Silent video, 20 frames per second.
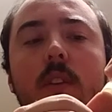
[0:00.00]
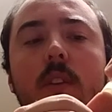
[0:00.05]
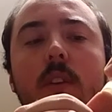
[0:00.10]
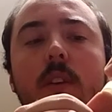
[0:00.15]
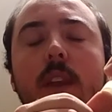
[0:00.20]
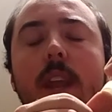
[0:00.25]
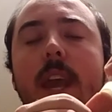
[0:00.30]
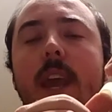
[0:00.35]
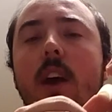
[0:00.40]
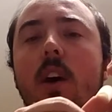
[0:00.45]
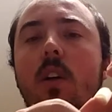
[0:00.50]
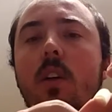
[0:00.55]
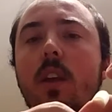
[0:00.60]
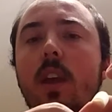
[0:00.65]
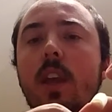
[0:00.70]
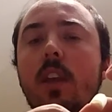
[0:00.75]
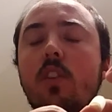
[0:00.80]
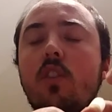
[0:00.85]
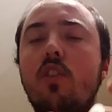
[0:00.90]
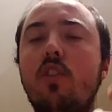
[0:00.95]
nail
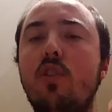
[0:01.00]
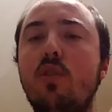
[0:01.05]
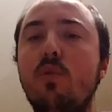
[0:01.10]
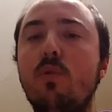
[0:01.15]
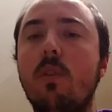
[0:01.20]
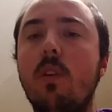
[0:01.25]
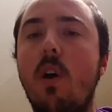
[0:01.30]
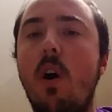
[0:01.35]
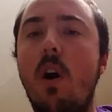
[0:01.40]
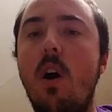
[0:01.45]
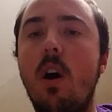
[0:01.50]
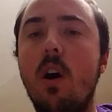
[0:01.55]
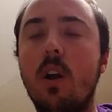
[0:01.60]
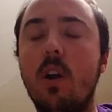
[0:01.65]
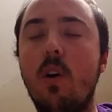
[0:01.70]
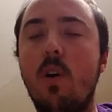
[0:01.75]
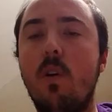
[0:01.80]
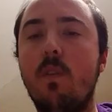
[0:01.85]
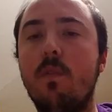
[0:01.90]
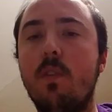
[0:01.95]
is too
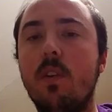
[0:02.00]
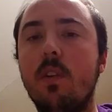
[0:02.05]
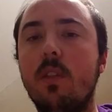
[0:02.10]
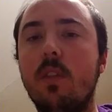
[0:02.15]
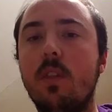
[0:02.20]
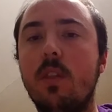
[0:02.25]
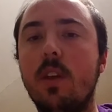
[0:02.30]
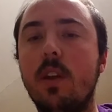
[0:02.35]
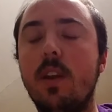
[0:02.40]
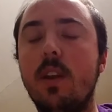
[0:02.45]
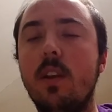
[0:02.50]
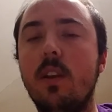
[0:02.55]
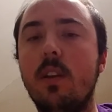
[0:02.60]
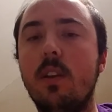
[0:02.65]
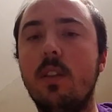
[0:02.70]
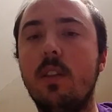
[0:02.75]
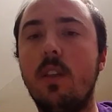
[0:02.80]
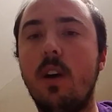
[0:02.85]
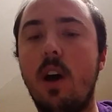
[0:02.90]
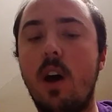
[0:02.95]
long over the
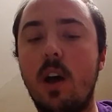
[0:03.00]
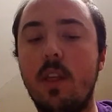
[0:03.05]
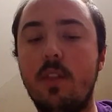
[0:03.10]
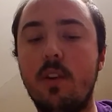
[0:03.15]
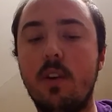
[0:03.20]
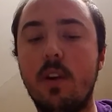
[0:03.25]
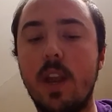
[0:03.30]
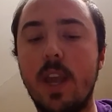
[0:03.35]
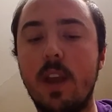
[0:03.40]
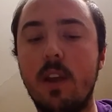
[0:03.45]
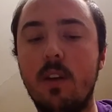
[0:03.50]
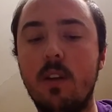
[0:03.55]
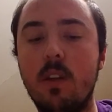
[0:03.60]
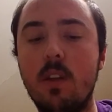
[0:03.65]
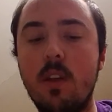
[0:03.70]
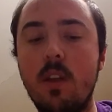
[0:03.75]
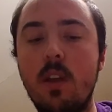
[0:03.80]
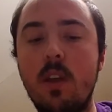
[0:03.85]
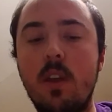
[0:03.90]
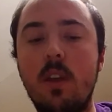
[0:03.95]
other nail,
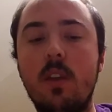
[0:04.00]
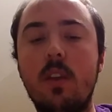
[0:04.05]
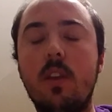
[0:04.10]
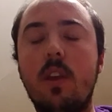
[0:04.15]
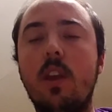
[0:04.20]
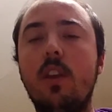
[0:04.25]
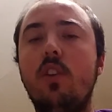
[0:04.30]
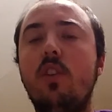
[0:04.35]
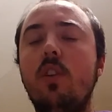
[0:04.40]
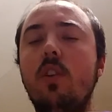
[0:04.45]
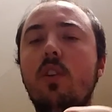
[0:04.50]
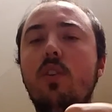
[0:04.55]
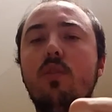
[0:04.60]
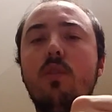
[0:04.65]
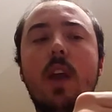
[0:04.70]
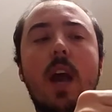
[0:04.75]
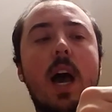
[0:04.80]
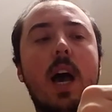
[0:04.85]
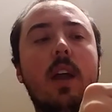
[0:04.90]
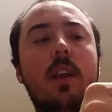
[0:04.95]
because you
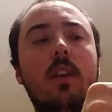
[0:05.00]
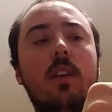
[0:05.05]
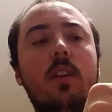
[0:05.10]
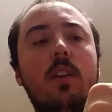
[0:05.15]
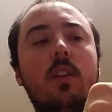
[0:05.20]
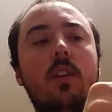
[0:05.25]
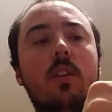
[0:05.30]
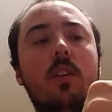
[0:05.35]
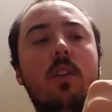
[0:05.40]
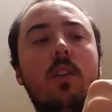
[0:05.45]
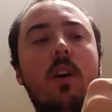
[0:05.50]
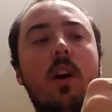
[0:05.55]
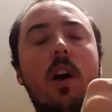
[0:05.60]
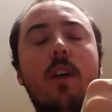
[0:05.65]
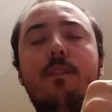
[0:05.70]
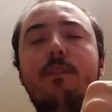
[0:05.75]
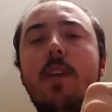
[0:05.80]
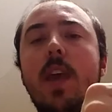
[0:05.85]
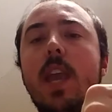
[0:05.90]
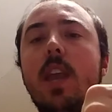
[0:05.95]
got
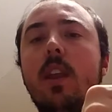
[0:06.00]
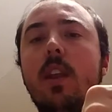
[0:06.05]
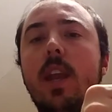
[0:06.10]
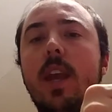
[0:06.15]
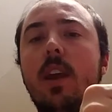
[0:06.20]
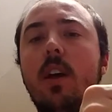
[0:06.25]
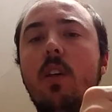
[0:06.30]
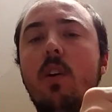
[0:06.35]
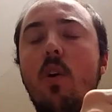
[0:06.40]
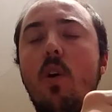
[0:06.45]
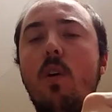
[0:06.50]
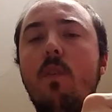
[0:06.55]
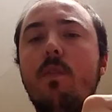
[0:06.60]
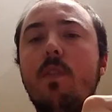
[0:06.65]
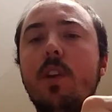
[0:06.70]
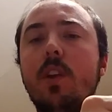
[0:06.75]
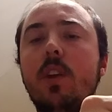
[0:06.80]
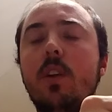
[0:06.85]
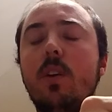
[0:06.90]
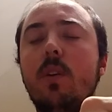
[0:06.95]
a fake nail
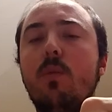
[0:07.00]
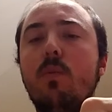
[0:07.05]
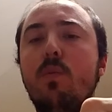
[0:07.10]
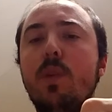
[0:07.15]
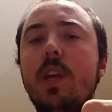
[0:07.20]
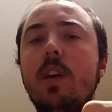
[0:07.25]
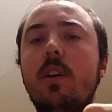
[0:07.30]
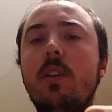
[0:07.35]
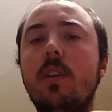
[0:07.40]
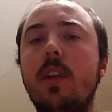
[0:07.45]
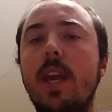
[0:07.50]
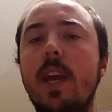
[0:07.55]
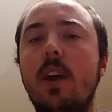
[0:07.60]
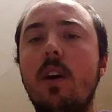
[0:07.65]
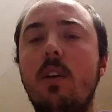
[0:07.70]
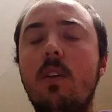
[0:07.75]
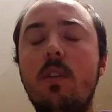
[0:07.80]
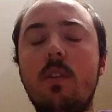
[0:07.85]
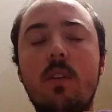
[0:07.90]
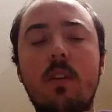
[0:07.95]
over your real
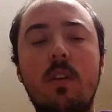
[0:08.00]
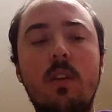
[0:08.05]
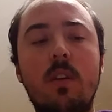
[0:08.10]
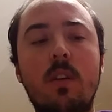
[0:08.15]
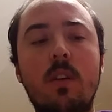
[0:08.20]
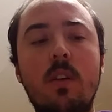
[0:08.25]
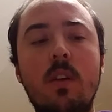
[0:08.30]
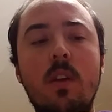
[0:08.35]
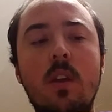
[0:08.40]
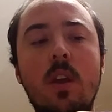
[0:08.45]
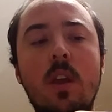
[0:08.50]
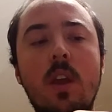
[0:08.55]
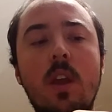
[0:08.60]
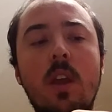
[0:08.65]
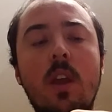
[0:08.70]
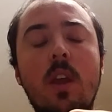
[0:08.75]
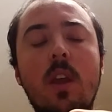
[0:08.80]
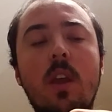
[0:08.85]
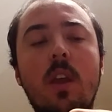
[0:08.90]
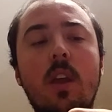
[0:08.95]
nail.
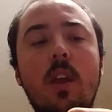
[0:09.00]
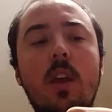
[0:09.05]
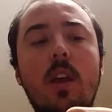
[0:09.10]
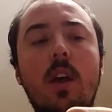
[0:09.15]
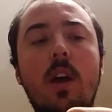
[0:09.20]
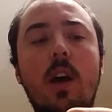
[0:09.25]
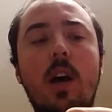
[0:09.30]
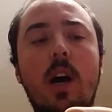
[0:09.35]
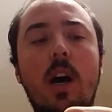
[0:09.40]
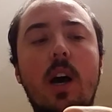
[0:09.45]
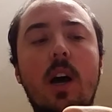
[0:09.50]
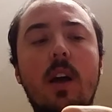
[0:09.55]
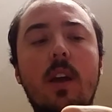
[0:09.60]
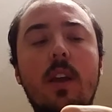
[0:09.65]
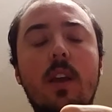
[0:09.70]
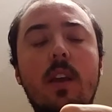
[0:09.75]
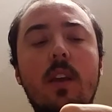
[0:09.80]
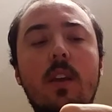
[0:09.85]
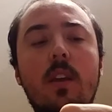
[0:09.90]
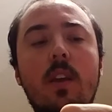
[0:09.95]

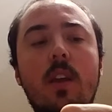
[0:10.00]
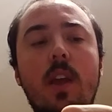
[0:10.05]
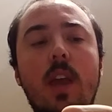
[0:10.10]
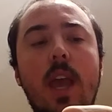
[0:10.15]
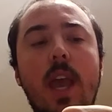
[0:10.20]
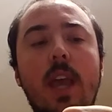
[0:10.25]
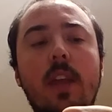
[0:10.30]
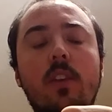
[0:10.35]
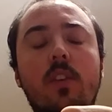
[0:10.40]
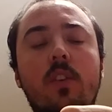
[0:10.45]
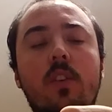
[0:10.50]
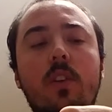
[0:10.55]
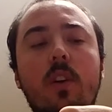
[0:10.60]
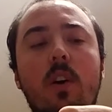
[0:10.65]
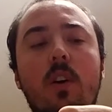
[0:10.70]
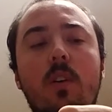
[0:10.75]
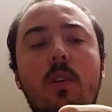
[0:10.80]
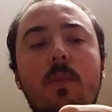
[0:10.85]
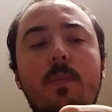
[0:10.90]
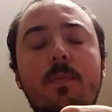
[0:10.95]
And
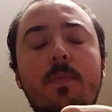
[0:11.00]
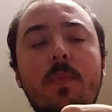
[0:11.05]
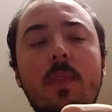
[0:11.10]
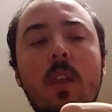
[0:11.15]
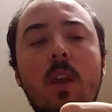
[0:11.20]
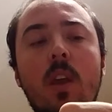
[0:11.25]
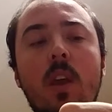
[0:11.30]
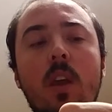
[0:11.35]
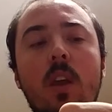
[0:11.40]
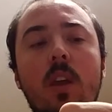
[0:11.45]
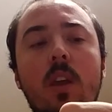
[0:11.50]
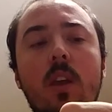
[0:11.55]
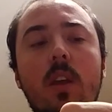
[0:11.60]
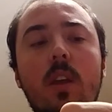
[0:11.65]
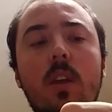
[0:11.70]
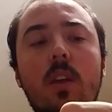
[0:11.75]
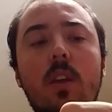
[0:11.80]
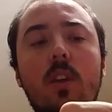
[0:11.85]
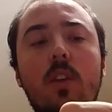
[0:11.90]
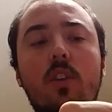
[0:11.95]
so
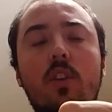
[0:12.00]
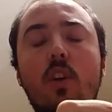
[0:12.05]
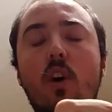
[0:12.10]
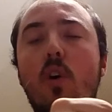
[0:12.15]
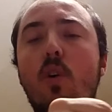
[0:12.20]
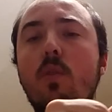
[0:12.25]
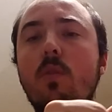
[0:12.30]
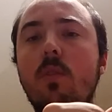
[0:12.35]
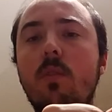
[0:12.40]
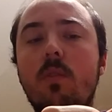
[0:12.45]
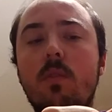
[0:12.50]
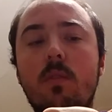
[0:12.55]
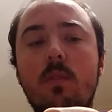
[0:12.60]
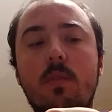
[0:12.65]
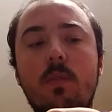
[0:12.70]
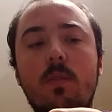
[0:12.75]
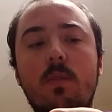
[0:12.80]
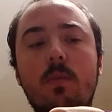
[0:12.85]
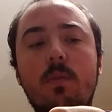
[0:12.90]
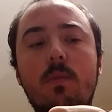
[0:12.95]
don't
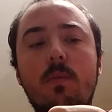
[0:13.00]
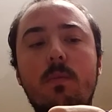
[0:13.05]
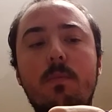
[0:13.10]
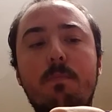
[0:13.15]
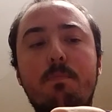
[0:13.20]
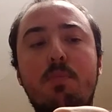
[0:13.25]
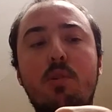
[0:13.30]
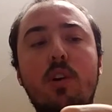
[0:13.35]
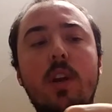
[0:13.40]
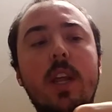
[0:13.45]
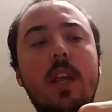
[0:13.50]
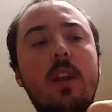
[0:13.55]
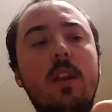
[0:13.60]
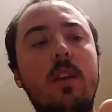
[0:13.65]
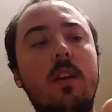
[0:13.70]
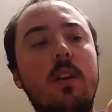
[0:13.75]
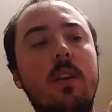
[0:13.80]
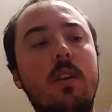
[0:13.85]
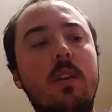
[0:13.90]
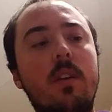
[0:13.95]
put it,